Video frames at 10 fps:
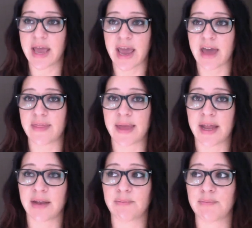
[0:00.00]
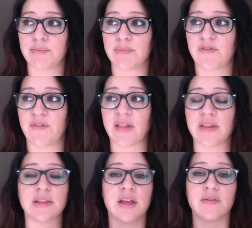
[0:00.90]
and then fell
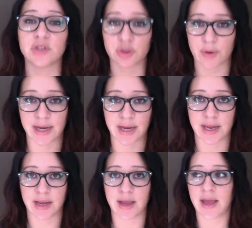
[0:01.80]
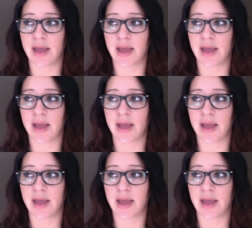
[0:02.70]
in love with training.